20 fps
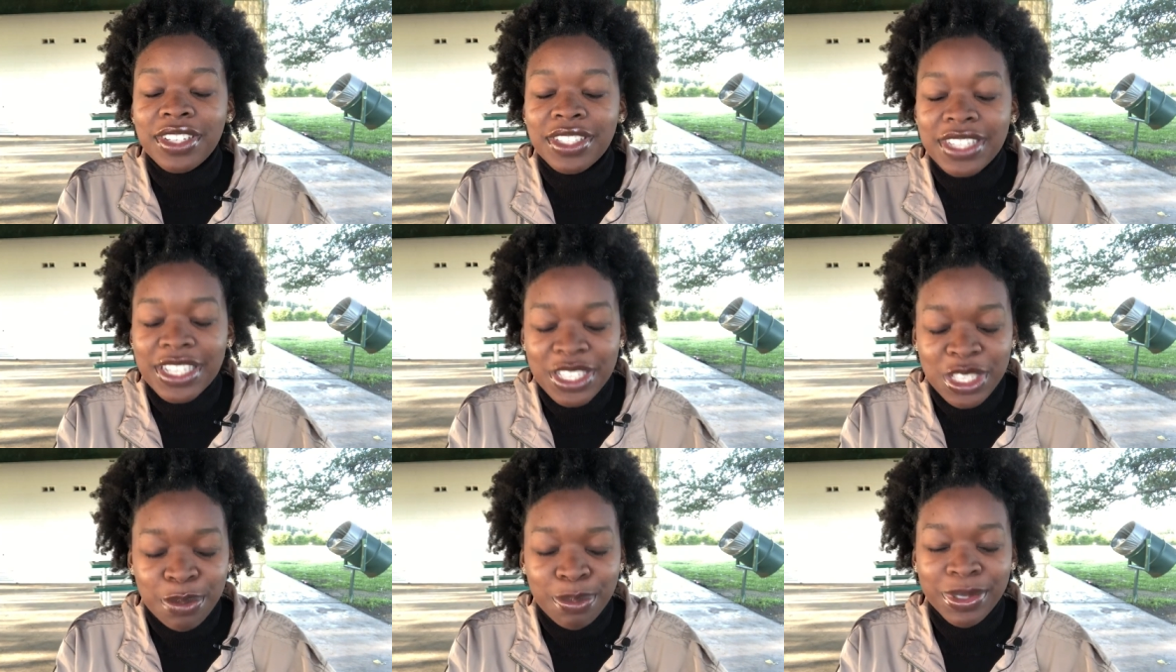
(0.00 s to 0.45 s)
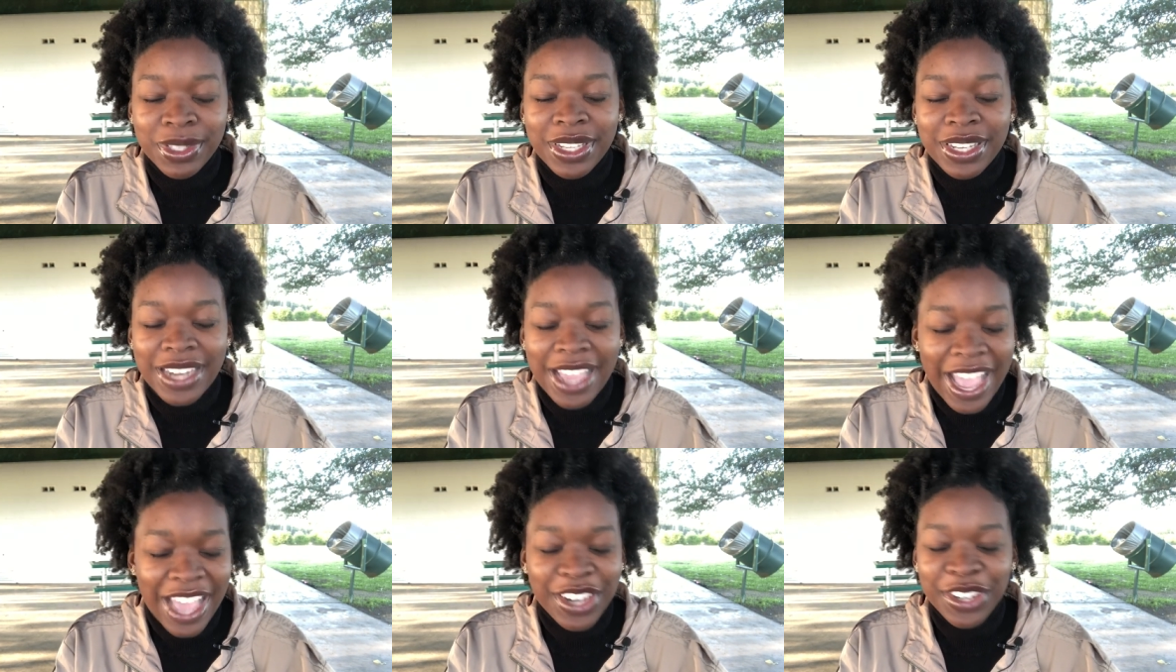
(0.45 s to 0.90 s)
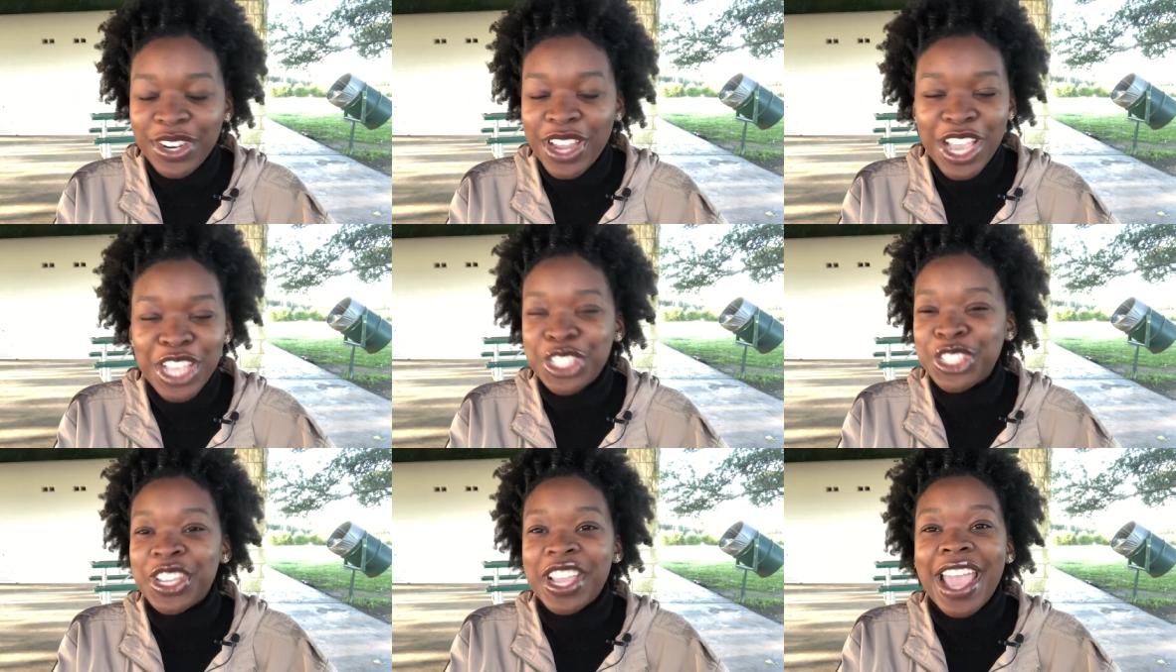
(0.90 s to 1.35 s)
disciplined
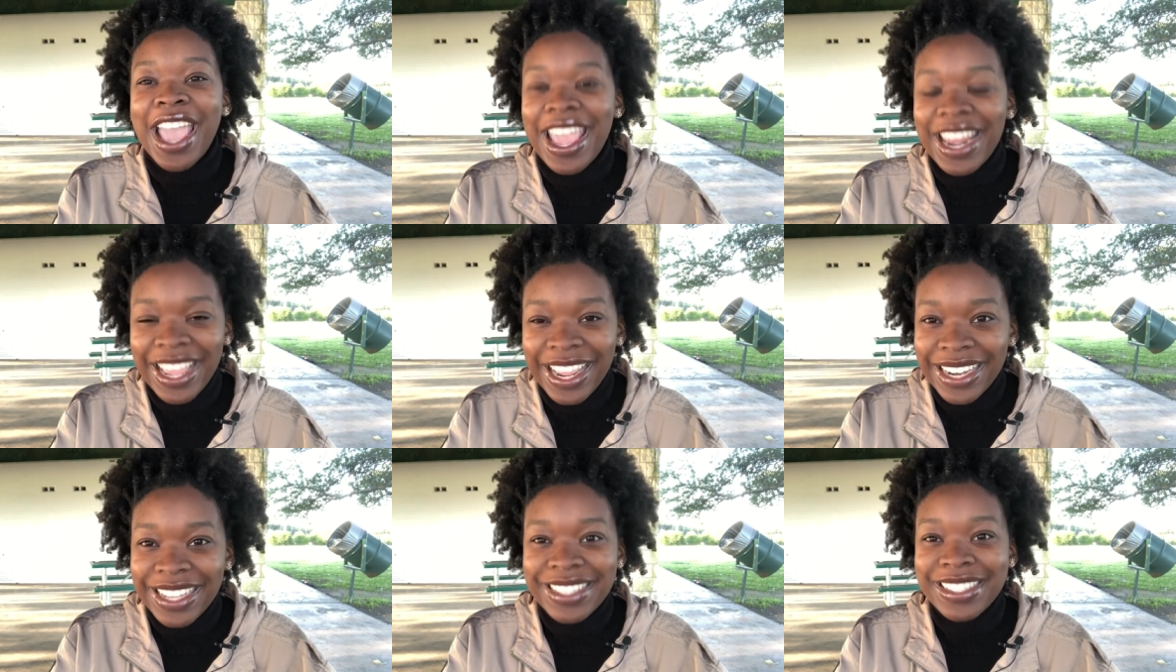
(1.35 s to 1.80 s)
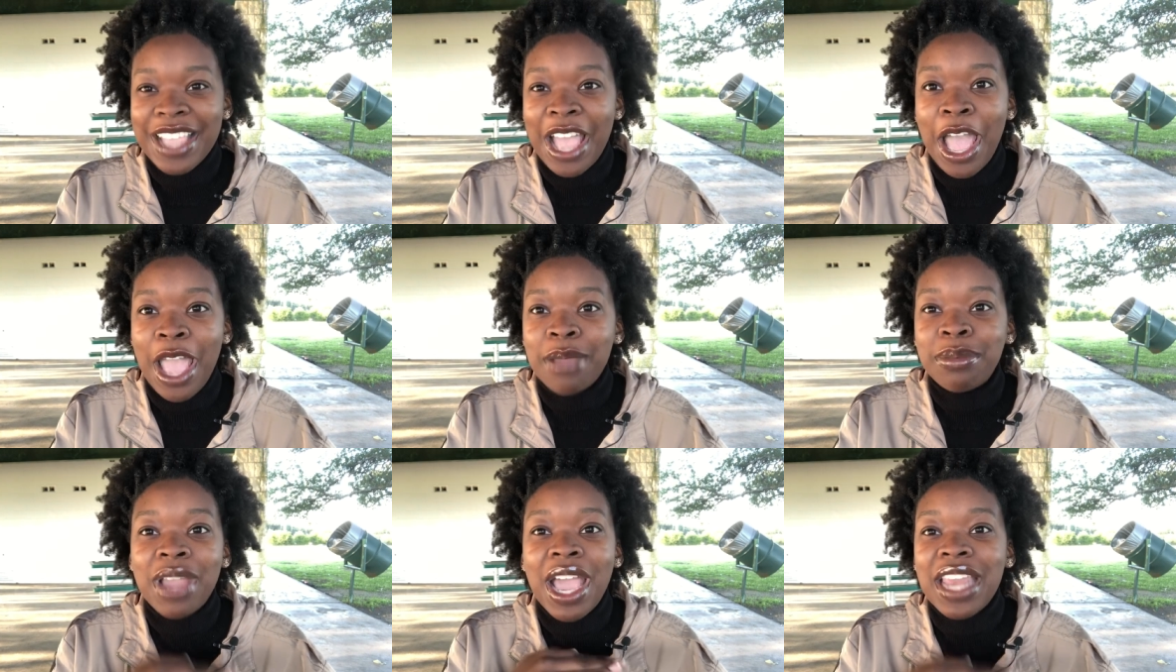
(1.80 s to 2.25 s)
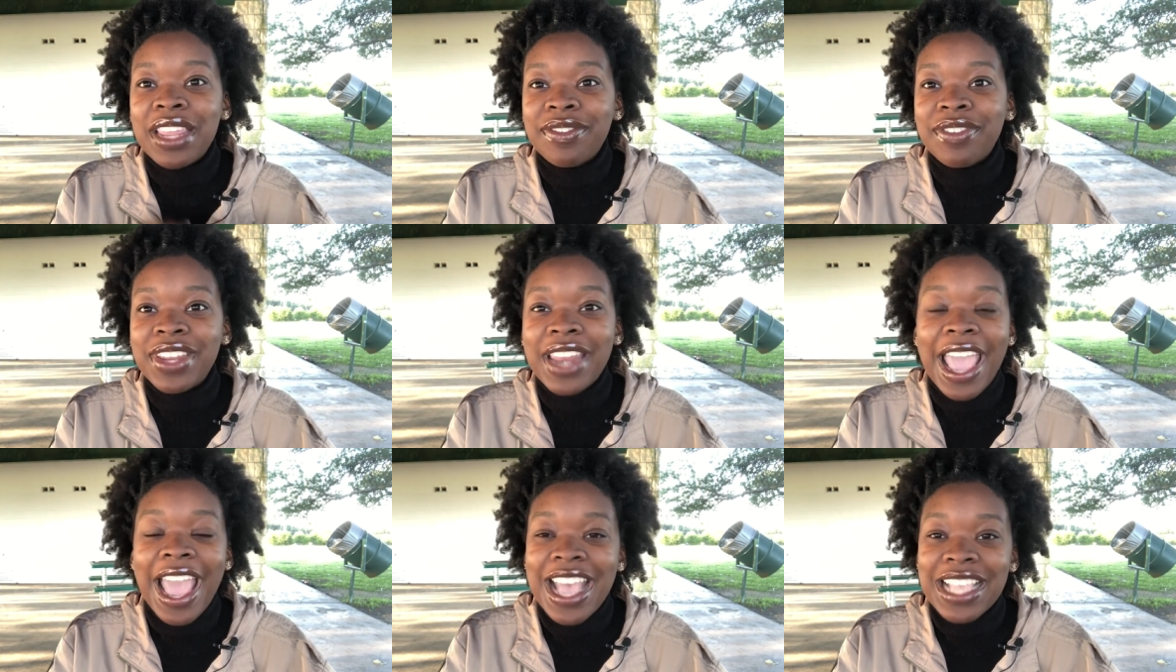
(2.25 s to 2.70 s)
Adonijah at any time, not
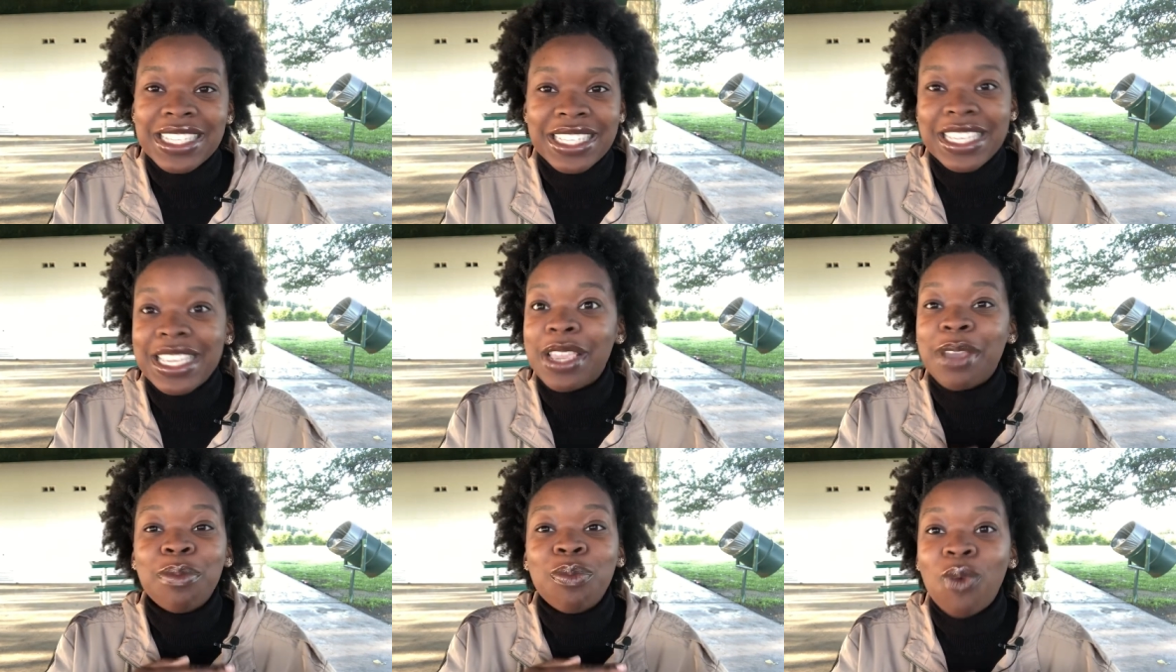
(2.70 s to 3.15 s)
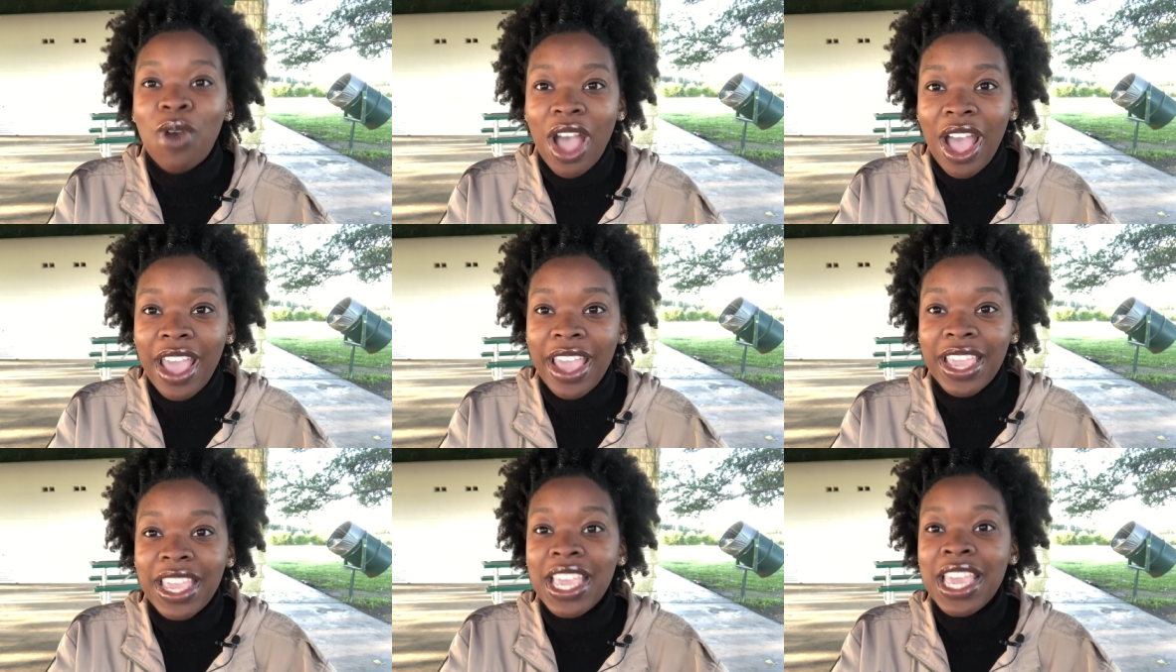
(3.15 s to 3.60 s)
even asking him why